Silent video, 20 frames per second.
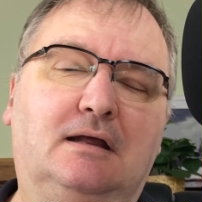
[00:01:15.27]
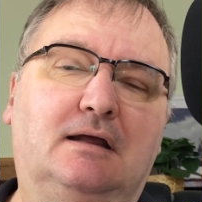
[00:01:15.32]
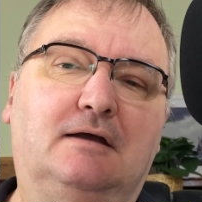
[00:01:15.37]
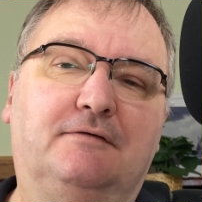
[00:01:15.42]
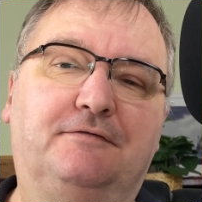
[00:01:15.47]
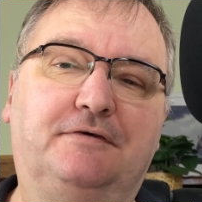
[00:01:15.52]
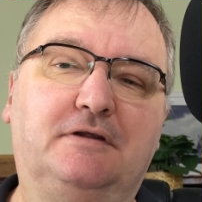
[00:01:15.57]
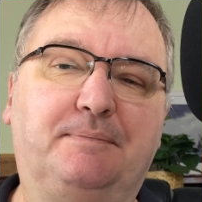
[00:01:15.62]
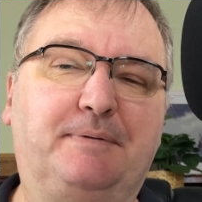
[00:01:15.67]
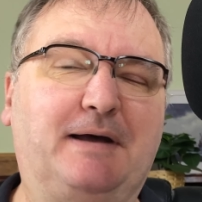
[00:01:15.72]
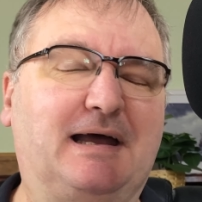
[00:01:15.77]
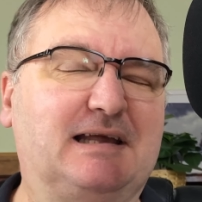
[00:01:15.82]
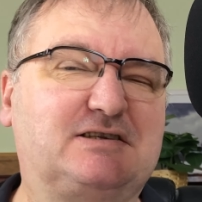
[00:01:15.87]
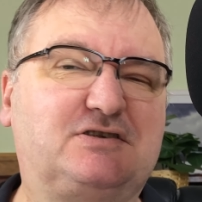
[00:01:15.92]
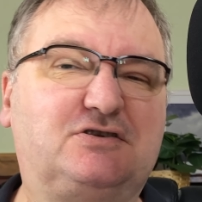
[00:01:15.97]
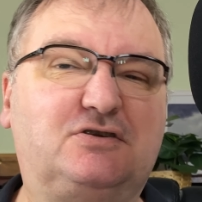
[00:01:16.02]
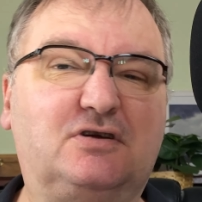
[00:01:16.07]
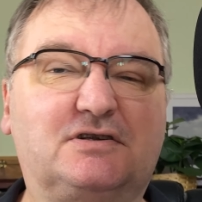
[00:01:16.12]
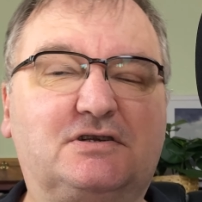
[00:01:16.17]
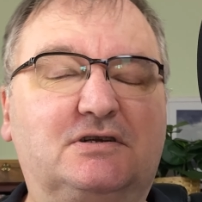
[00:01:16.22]
For the past
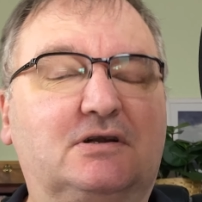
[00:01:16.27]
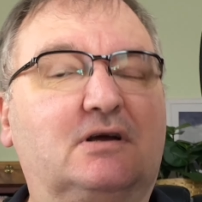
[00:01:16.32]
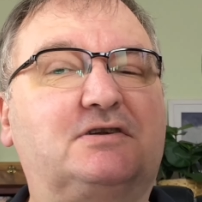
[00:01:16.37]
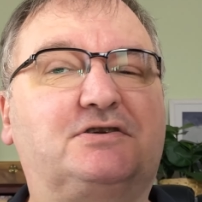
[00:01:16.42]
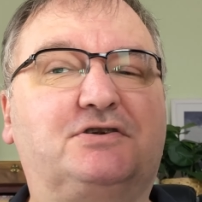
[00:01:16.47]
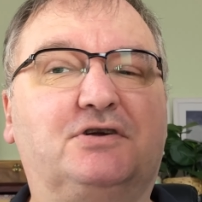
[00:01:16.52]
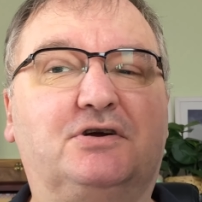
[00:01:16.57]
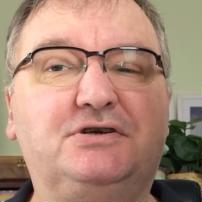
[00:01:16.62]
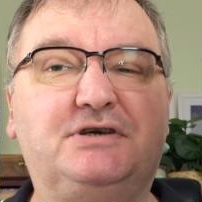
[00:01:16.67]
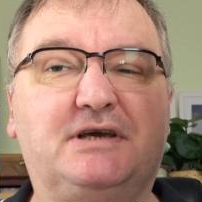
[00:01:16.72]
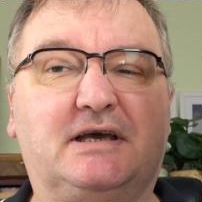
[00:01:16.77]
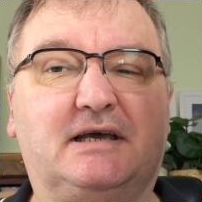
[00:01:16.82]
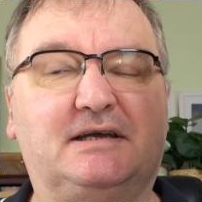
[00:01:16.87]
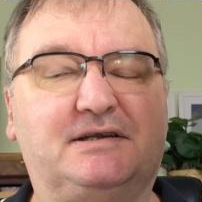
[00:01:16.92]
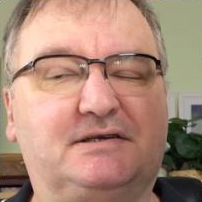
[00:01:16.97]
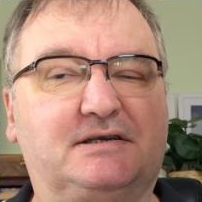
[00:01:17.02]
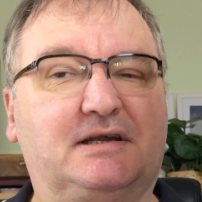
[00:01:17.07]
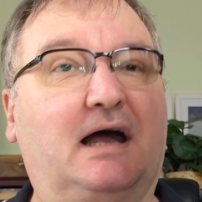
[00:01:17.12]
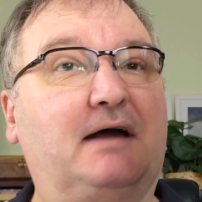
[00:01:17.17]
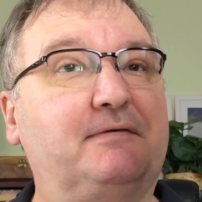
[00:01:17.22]
dozen or so
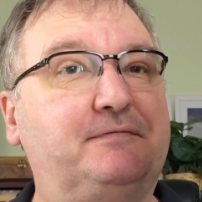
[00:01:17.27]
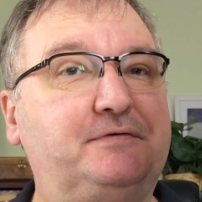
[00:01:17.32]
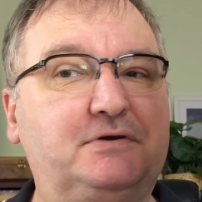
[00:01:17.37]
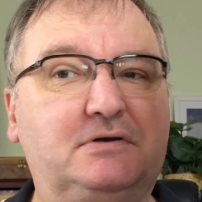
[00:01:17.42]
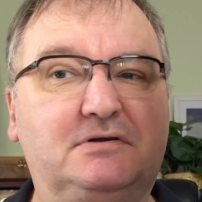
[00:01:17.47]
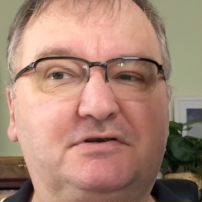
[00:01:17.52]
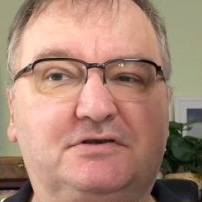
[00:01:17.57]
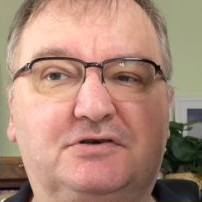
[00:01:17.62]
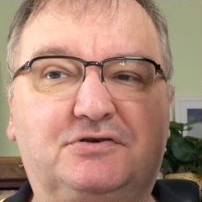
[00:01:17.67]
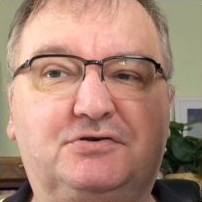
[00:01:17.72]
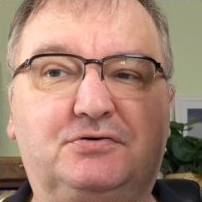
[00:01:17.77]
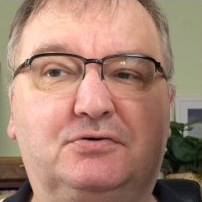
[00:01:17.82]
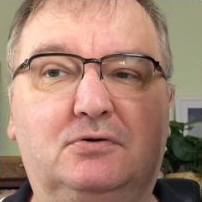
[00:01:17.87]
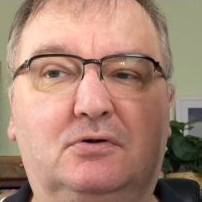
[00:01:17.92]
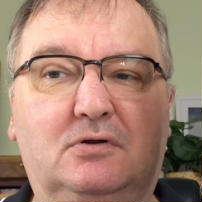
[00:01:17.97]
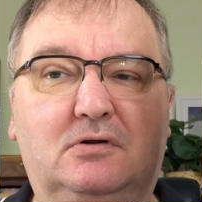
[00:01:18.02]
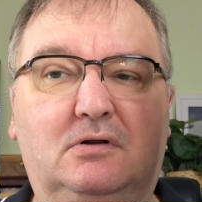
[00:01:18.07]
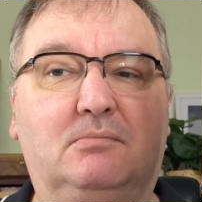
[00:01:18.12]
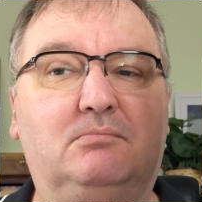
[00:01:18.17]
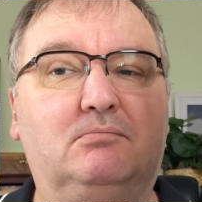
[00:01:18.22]
years, I've used a
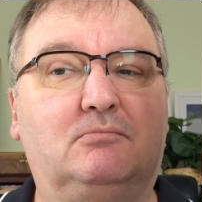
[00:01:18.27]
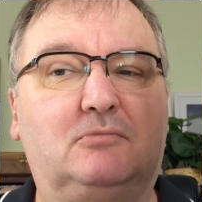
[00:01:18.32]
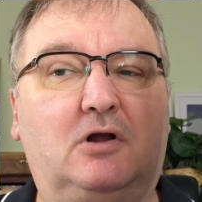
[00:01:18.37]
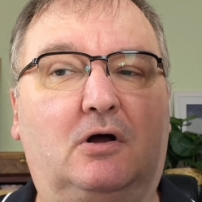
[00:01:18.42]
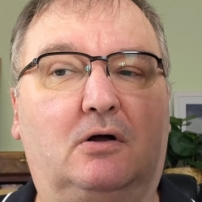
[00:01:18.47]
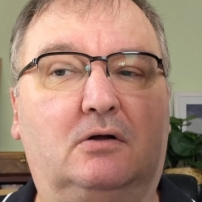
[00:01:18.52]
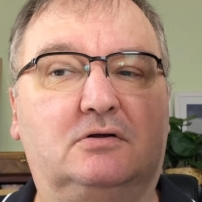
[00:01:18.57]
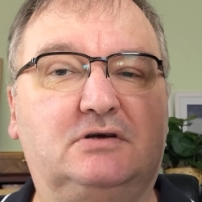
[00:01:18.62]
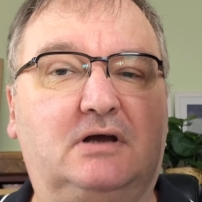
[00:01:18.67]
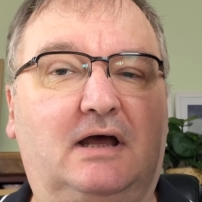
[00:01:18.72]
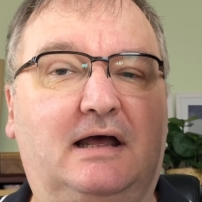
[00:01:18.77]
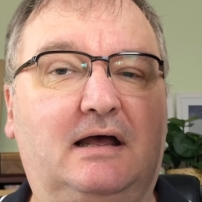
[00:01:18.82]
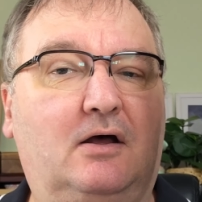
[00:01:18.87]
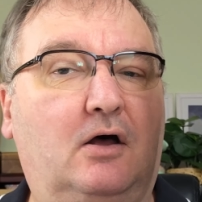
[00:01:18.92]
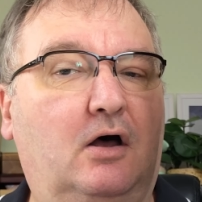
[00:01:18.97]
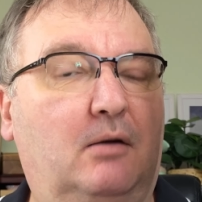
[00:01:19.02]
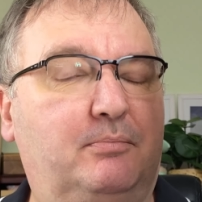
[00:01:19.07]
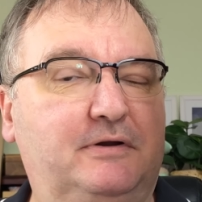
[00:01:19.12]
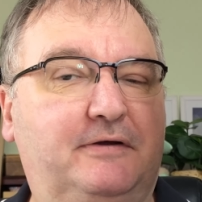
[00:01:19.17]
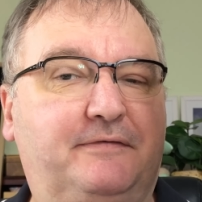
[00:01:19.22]
tool called
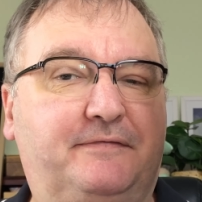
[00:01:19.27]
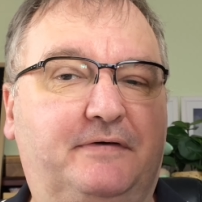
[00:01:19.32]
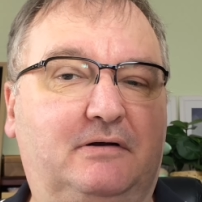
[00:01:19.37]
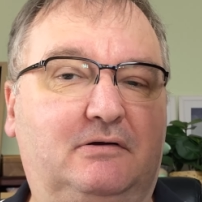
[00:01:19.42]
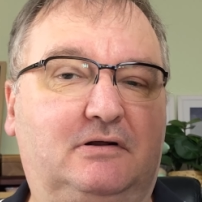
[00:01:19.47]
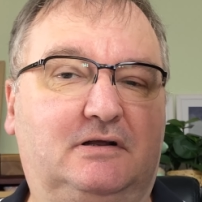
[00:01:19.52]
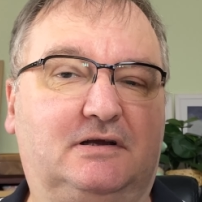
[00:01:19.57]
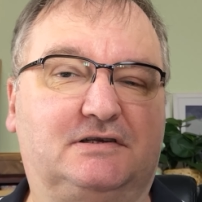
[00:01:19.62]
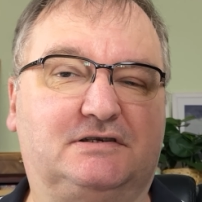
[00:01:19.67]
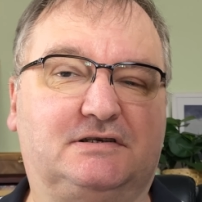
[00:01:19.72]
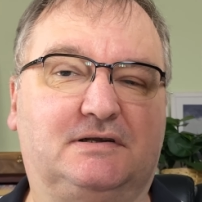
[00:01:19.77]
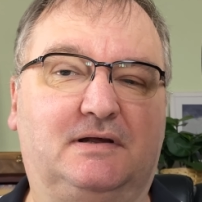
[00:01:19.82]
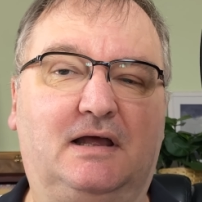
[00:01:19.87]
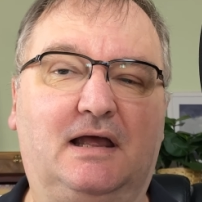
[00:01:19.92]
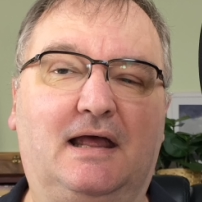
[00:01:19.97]
OmniFocus.